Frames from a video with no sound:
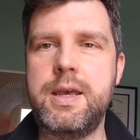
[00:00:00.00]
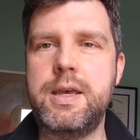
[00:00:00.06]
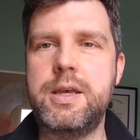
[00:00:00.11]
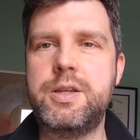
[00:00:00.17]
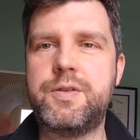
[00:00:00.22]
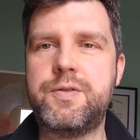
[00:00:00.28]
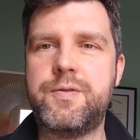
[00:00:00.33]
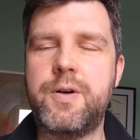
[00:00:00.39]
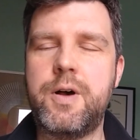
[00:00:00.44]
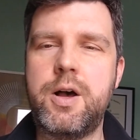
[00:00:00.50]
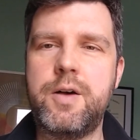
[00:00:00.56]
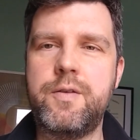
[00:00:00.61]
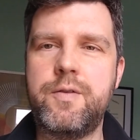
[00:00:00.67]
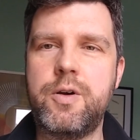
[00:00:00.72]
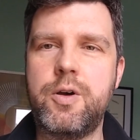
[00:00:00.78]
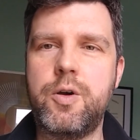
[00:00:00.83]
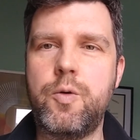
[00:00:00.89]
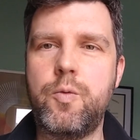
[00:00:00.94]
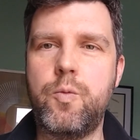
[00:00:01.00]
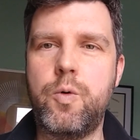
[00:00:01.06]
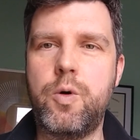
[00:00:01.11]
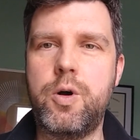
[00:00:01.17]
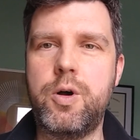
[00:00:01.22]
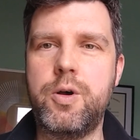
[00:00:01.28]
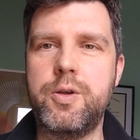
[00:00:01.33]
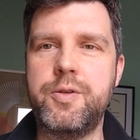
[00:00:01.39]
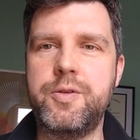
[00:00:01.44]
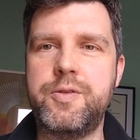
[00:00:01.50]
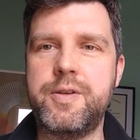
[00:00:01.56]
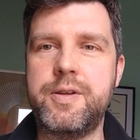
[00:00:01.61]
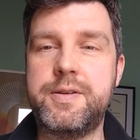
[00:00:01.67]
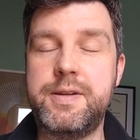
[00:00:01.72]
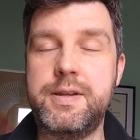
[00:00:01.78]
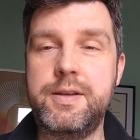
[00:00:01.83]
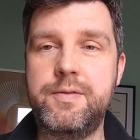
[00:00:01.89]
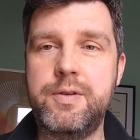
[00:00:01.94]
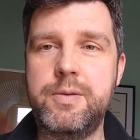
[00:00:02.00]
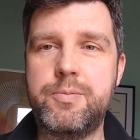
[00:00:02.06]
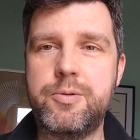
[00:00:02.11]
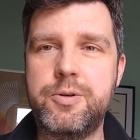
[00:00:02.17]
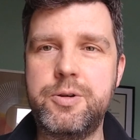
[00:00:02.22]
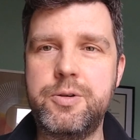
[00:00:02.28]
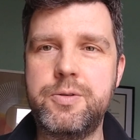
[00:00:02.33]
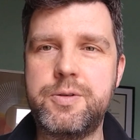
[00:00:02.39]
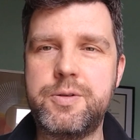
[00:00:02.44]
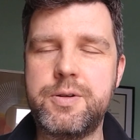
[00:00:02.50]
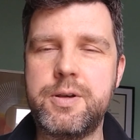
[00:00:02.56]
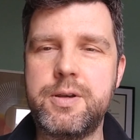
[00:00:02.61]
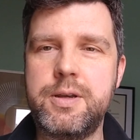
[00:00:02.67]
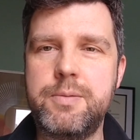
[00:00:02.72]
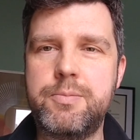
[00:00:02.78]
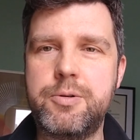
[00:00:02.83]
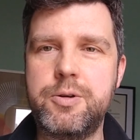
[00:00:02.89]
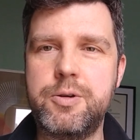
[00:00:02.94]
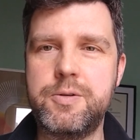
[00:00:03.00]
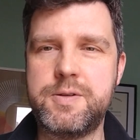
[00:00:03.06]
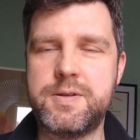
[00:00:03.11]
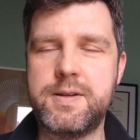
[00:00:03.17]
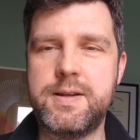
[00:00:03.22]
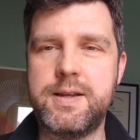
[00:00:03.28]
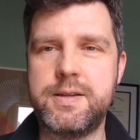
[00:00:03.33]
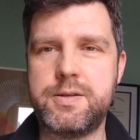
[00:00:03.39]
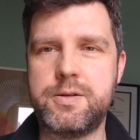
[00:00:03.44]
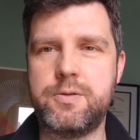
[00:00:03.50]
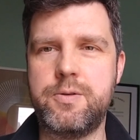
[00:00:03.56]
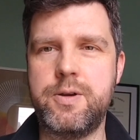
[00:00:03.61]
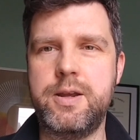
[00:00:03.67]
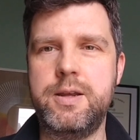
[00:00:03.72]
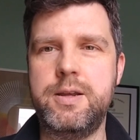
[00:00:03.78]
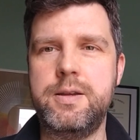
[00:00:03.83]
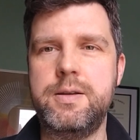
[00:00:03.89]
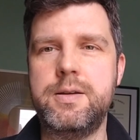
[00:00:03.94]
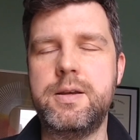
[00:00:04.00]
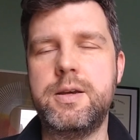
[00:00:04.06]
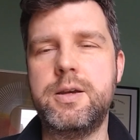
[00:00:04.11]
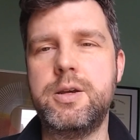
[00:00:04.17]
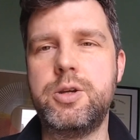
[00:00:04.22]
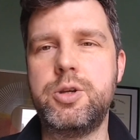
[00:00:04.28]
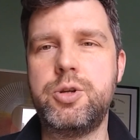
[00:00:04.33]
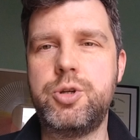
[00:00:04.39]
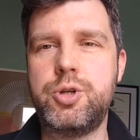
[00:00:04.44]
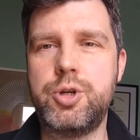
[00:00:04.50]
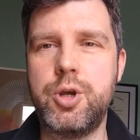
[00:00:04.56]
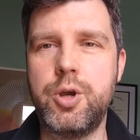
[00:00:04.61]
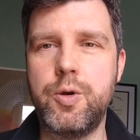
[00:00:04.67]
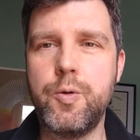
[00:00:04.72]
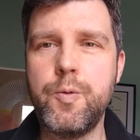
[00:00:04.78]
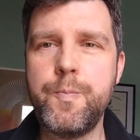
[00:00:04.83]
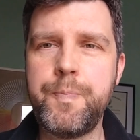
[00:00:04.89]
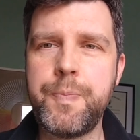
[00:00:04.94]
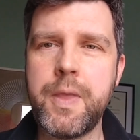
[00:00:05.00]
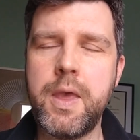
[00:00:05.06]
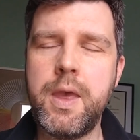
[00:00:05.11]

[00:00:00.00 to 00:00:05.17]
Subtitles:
His father was a TV producer. He produced the Les Crane show,